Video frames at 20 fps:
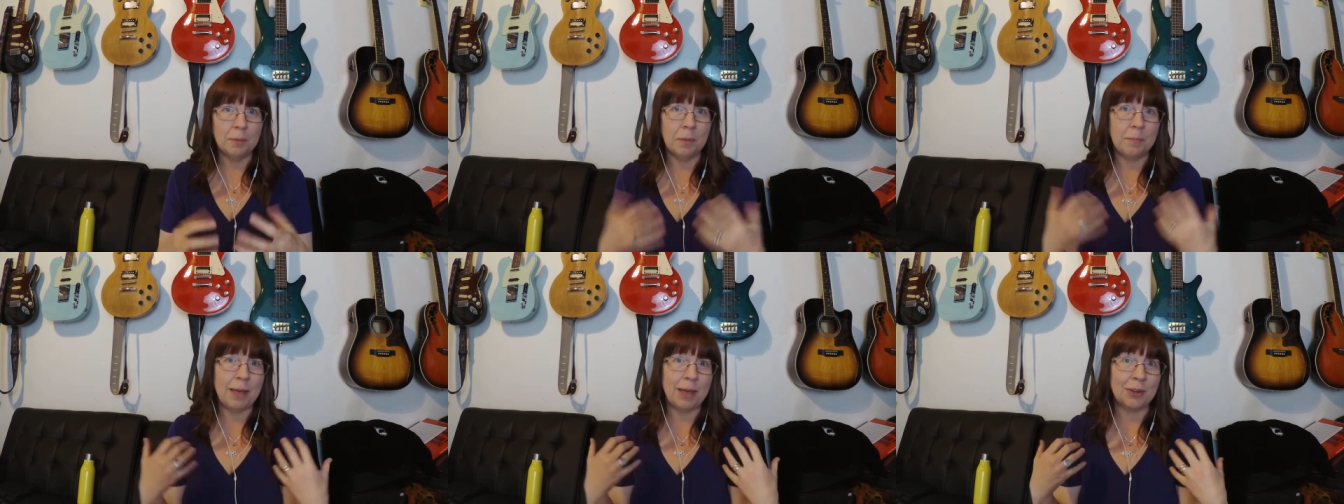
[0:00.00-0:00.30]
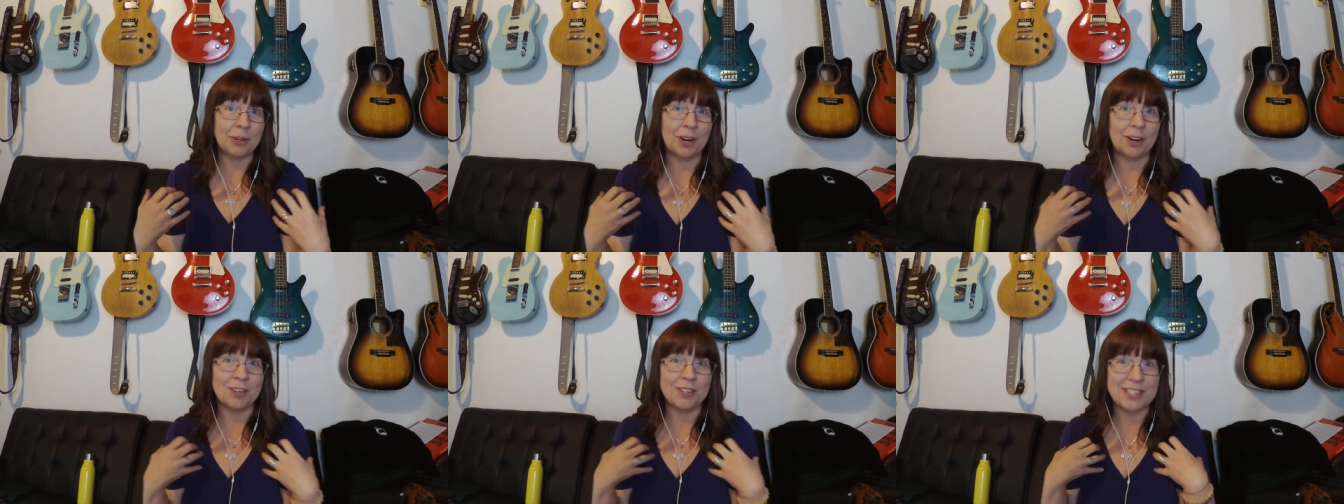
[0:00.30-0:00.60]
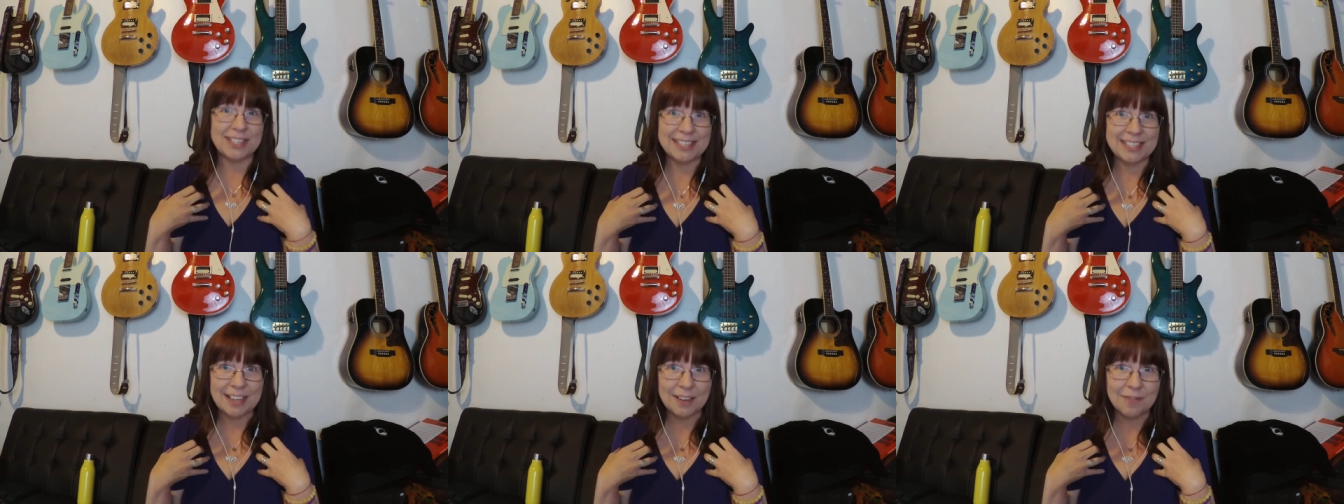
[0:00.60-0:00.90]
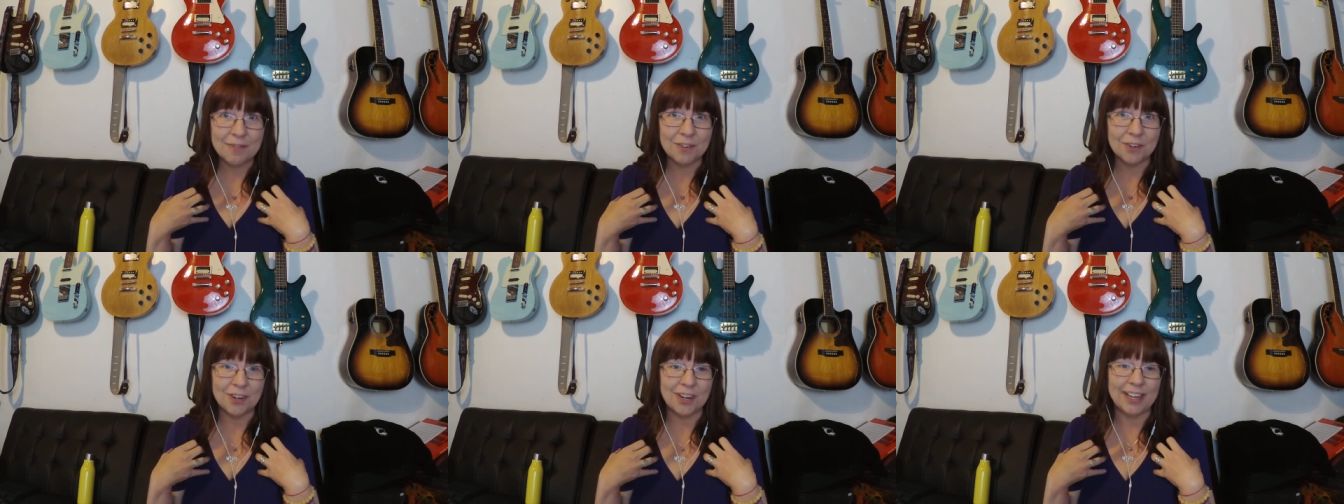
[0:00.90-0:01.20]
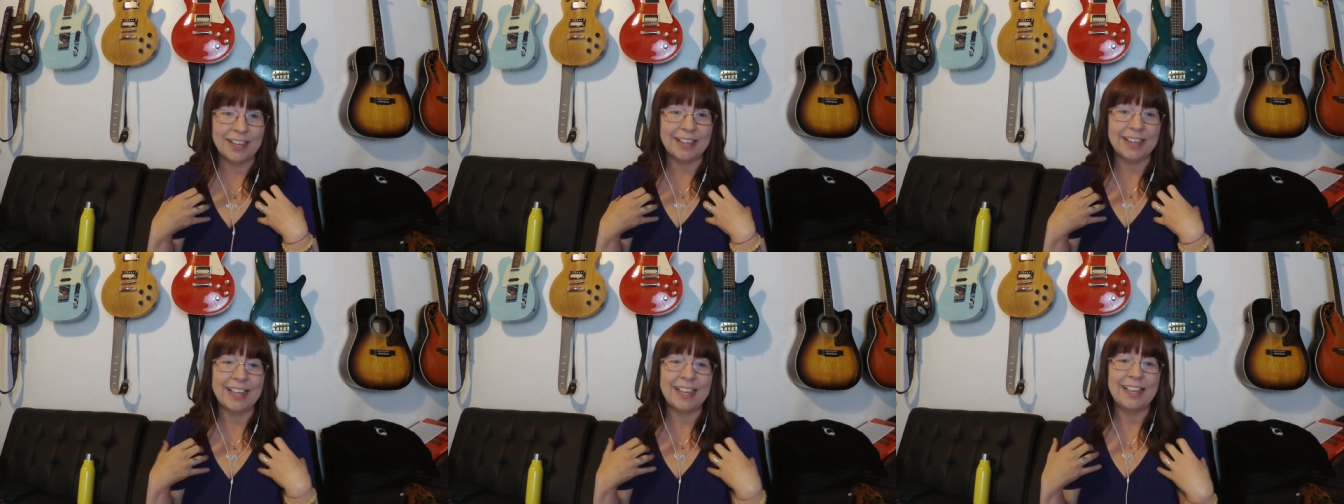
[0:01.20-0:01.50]
about our
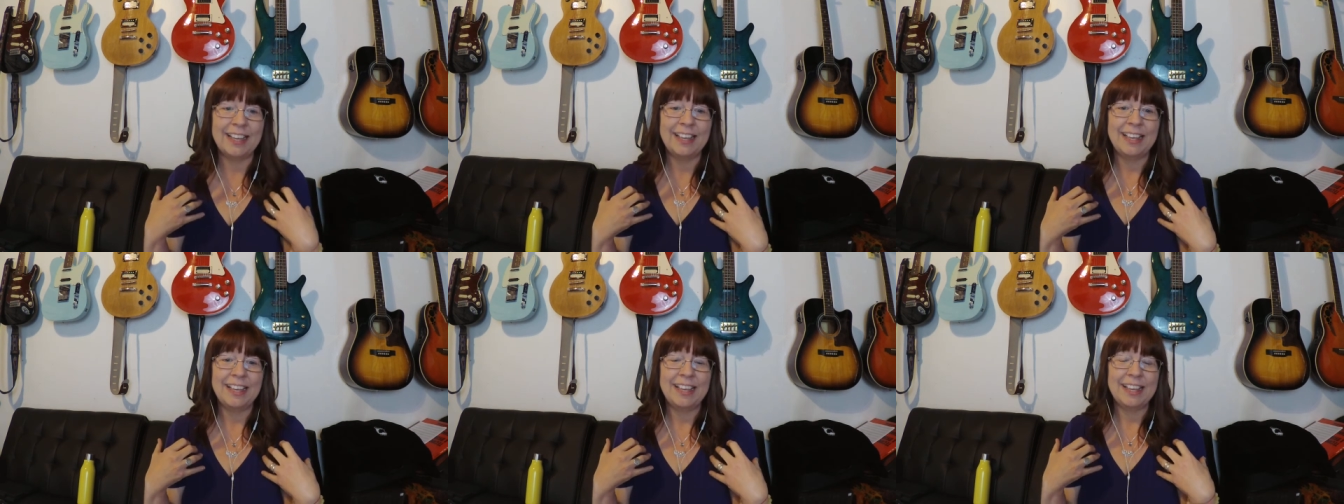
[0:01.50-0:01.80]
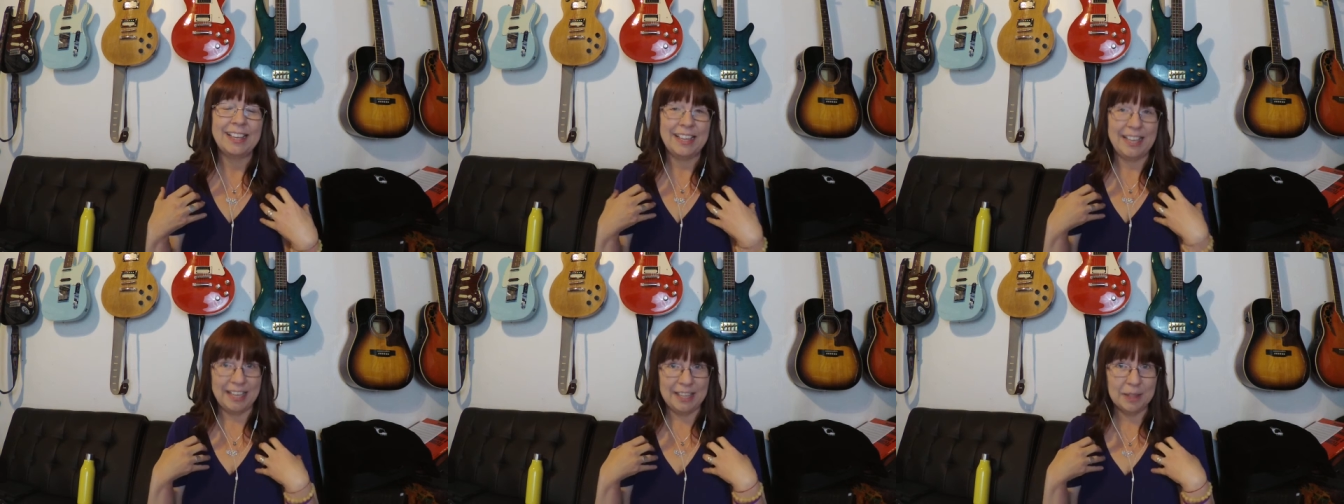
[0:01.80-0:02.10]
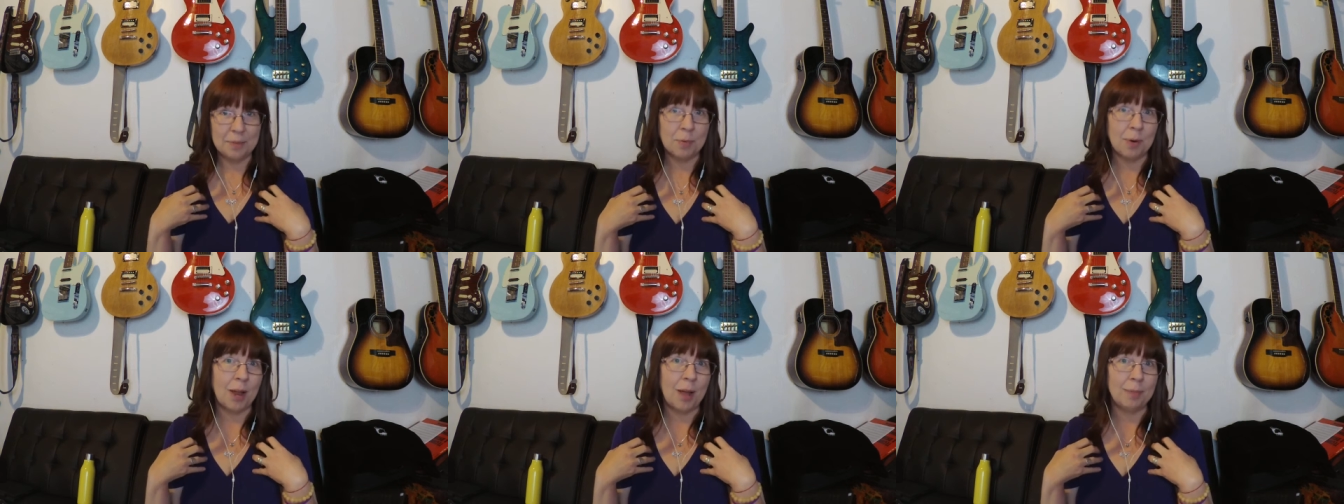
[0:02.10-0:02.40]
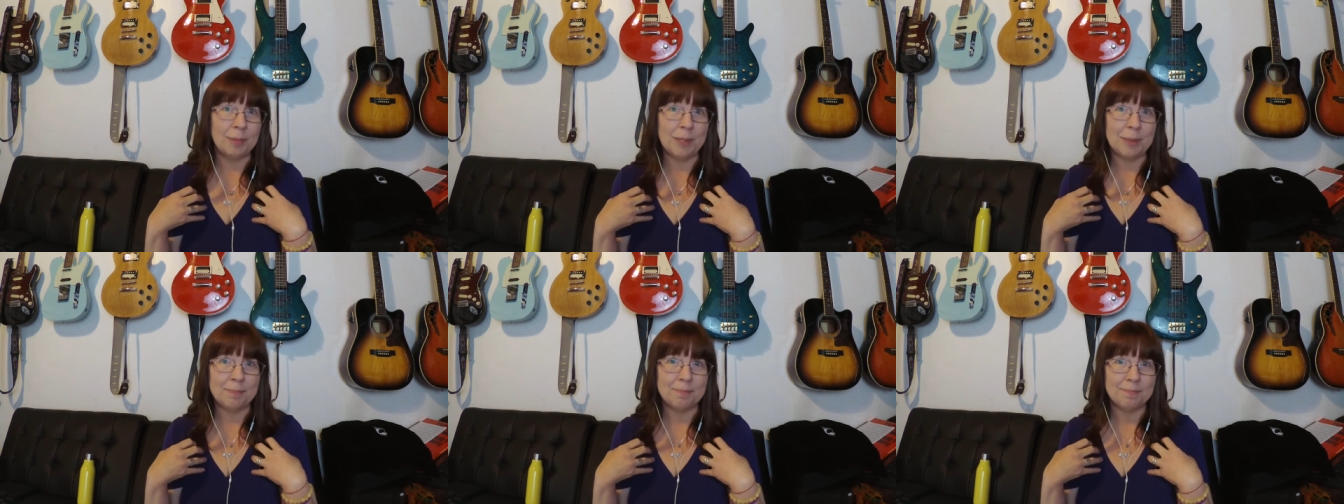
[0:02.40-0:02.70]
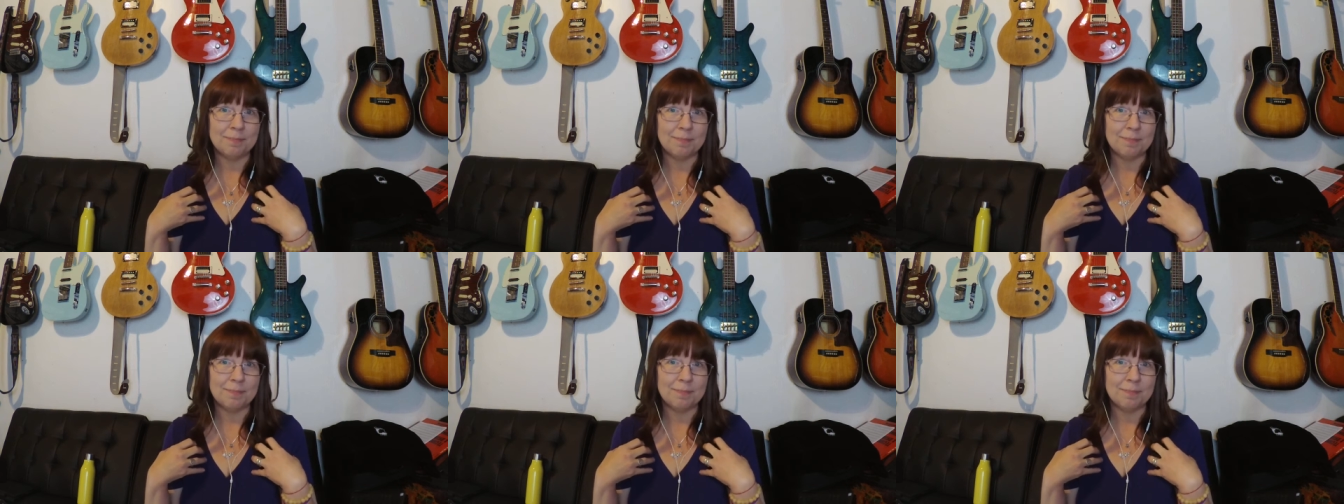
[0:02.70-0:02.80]
suffering in the problem?